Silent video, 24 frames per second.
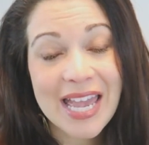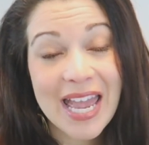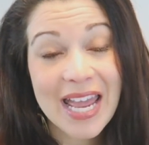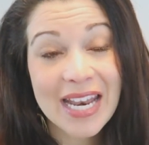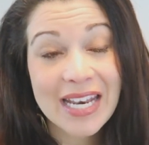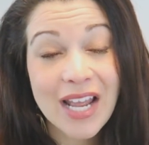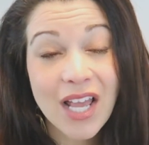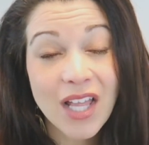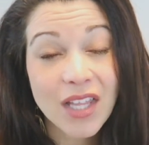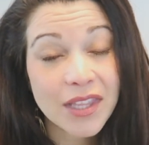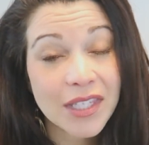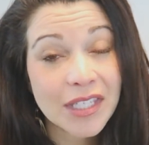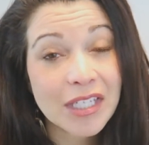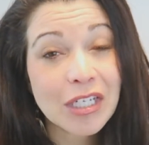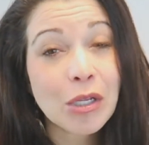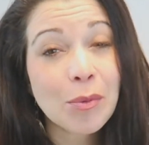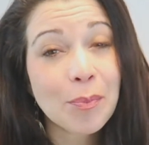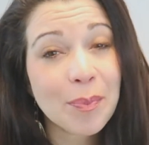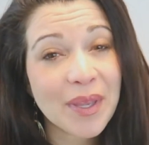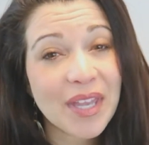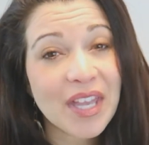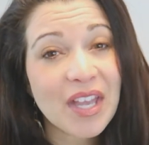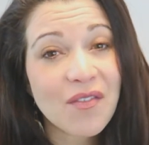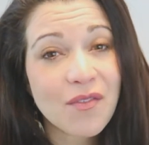and a little
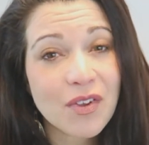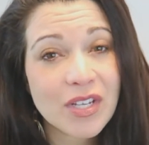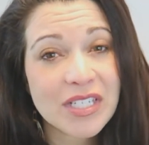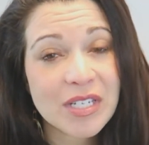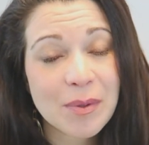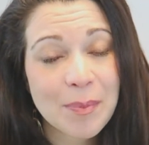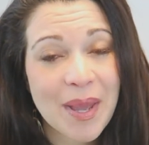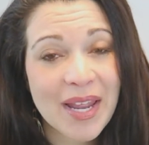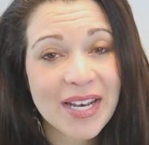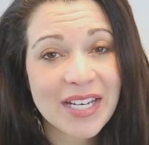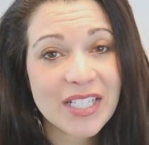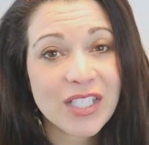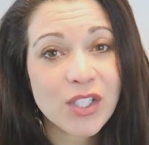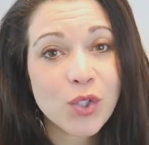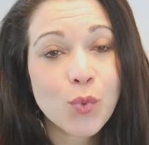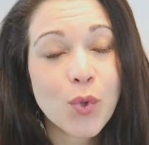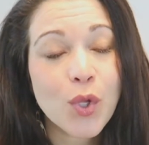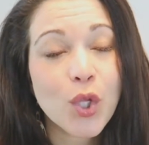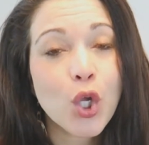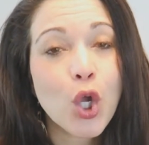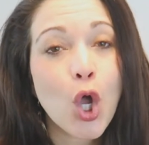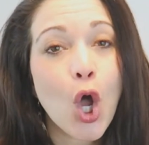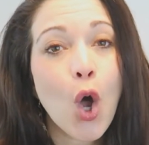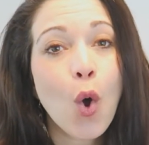bit of independence
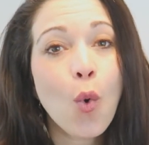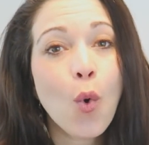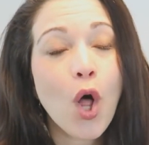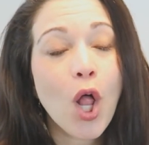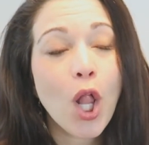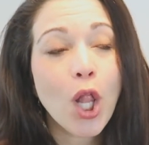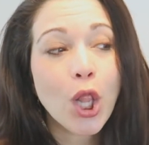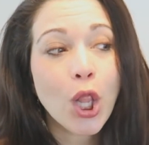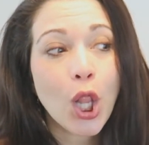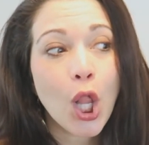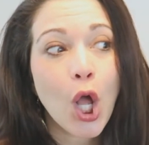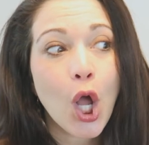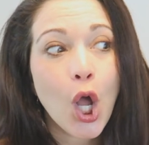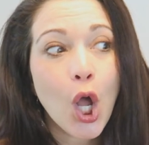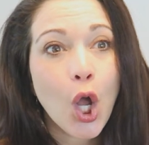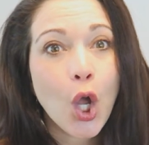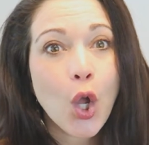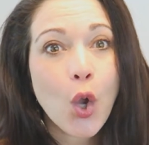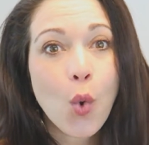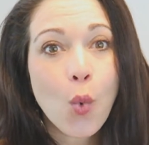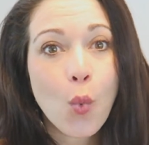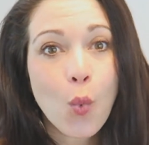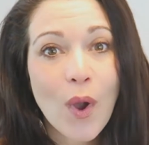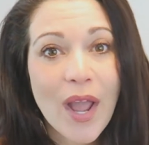will go a
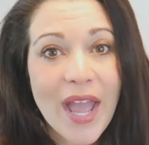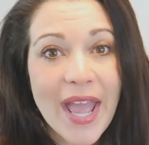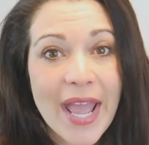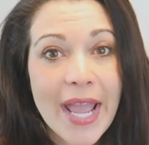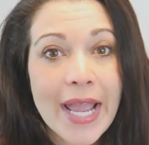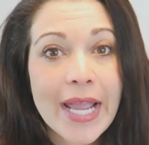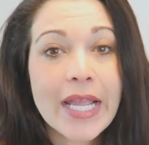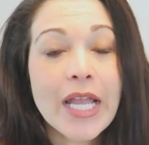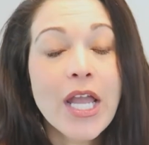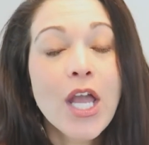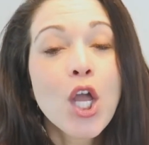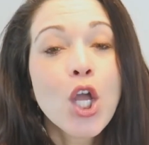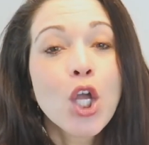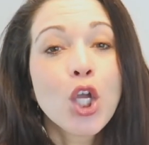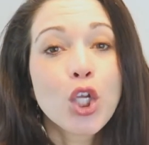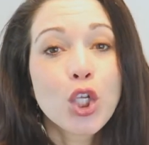long way.